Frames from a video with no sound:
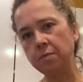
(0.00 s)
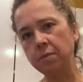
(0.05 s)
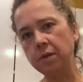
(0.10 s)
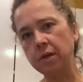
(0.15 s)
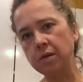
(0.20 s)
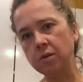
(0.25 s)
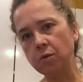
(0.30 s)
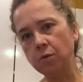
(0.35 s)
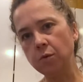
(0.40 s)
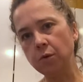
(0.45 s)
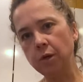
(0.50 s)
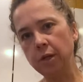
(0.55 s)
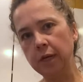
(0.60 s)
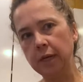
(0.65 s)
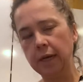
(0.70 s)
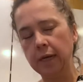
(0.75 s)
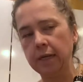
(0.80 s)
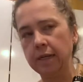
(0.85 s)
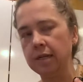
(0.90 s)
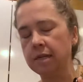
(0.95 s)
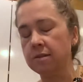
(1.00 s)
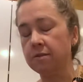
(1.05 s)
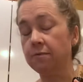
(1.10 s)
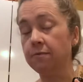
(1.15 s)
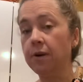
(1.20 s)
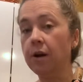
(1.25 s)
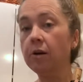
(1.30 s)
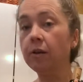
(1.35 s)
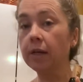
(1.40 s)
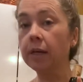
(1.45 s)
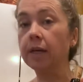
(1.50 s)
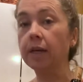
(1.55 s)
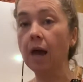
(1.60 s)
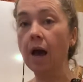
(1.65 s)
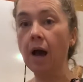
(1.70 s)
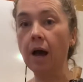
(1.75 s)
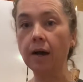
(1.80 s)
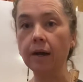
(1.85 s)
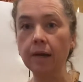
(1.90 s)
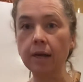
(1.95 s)
because Aurelien is fairly
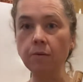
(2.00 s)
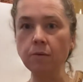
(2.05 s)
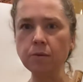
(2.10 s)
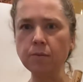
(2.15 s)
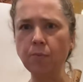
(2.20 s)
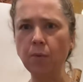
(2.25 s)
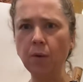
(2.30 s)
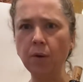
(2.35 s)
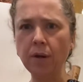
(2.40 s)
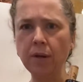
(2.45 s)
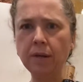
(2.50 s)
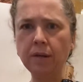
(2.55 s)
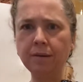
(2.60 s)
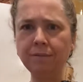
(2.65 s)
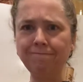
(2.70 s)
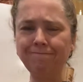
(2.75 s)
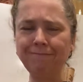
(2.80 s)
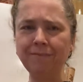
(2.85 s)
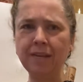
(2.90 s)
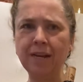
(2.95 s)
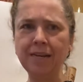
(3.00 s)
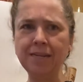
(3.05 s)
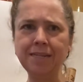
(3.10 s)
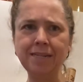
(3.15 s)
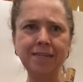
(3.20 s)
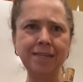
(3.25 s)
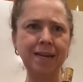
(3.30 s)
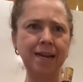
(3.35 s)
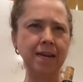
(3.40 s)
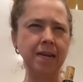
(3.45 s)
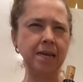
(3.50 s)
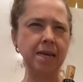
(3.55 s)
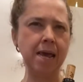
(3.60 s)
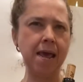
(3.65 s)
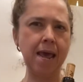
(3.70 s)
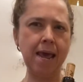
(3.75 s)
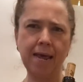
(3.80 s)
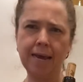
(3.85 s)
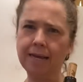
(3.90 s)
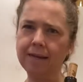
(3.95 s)
young. He was born in
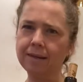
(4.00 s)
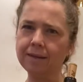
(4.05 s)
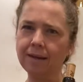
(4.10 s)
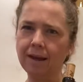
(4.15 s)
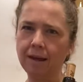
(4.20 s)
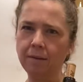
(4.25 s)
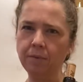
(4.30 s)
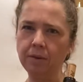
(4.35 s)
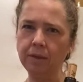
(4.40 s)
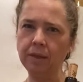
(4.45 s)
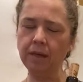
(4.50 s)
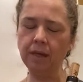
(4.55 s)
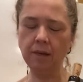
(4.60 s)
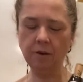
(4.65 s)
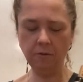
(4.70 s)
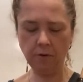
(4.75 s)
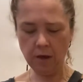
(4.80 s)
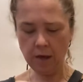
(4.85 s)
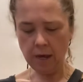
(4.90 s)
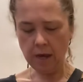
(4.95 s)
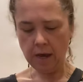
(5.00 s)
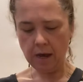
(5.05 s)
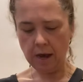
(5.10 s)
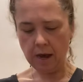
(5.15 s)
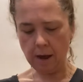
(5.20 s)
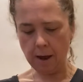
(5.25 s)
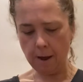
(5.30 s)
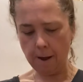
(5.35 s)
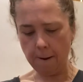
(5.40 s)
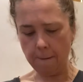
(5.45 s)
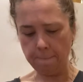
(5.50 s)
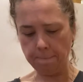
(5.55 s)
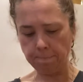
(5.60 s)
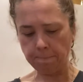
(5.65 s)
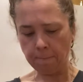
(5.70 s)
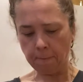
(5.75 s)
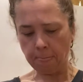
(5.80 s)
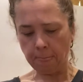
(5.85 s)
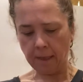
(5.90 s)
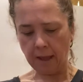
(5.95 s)
1988, I believe.
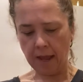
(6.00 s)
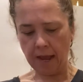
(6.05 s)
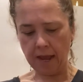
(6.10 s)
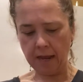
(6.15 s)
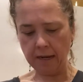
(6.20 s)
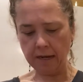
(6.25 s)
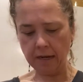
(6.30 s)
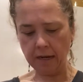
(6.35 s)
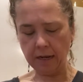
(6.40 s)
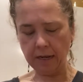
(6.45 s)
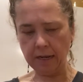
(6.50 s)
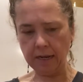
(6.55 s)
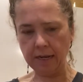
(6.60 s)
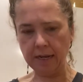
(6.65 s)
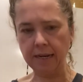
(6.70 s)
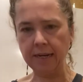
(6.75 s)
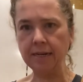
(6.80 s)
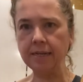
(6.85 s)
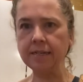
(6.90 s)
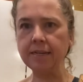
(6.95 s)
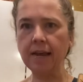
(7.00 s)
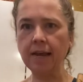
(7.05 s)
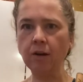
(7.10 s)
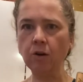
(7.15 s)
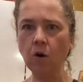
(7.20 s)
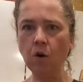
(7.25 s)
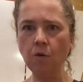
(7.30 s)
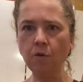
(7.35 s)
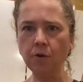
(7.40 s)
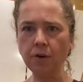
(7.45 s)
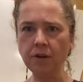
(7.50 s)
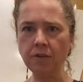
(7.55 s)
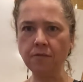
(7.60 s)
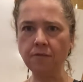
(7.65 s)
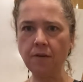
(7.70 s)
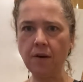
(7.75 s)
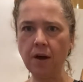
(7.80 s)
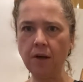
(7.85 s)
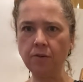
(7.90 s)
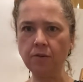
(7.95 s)
And he didn't take over his
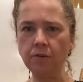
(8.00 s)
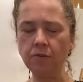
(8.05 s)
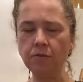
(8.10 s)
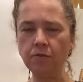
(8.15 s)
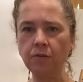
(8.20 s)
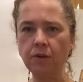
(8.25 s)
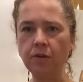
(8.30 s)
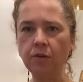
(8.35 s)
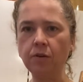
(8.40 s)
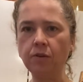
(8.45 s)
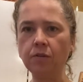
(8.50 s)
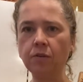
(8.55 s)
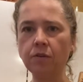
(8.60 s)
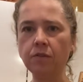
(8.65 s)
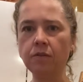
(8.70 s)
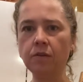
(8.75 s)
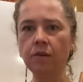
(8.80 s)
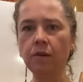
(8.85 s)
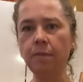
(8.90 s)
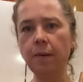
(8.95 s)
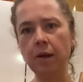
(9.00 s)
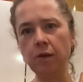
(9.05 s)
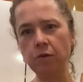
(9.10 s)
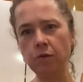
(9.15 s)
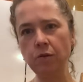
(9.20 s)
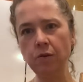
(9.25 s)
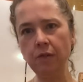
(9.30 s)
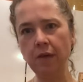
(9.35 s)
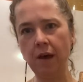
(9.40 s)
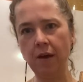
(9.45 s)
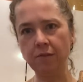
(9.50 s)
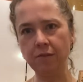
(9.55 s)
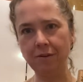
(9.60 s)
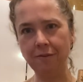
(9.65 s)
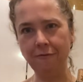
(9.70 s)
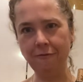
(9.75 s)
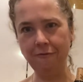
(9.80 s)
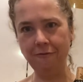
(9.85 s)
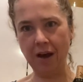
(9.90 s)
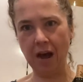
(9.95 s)
father's vineyards until about
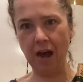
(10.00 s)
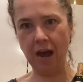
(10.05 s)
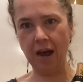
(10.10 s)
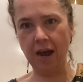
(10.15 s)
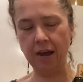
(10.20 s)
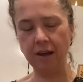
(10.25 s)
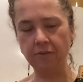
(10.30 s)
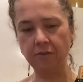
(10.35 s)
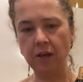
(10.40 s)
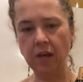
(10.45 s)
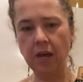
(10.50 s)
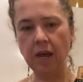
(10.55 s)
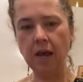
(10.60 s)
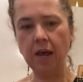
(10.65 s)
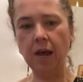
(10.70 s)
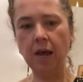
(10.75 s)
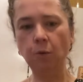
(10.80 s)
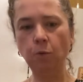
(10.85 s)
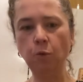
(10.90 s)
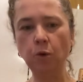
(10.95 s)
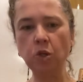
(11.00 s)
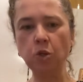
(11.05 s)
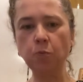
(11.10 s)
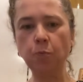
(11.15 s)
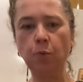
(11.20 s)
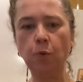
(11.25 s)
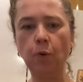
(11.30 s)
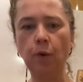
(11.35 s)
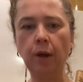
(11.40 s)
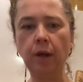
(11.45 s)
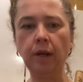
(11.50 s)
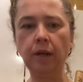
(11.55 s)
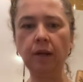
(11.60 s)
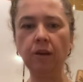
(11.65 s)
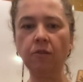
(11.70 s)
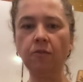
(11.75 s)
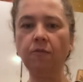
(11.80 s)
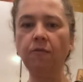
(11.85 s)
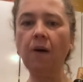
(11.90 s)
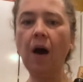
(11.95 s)
2005, at which point
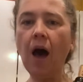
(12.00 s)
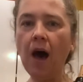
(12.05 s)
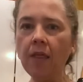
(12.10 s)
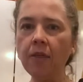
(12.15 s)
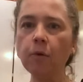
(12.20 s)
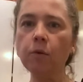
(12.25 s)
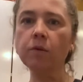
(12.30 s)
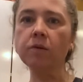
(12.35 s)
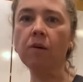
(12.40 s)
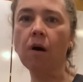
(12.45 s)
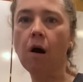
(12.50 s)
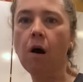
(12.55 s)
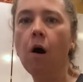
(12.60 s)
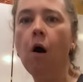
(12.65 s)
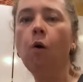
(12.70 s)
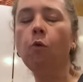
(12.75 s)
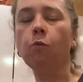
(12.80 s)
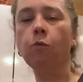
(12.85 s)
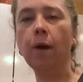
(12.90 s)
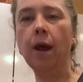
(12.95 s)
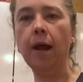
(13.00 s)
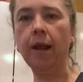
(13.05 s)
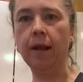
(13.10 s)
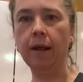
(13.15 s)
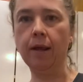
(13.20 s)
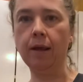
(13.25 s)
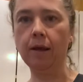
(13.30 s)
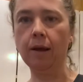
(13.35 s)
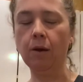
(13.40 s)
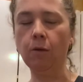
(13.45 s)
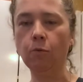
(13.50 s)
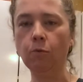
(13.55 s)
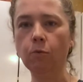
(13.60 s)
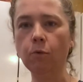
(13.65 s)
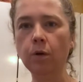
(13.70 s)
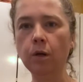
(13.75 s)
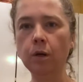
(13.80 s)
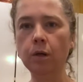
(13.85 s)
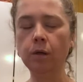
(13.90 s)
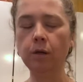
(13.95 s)
his father was already a
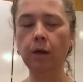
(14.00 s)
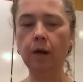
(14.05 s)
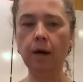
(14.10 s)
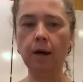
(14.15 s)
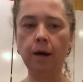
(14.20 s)
real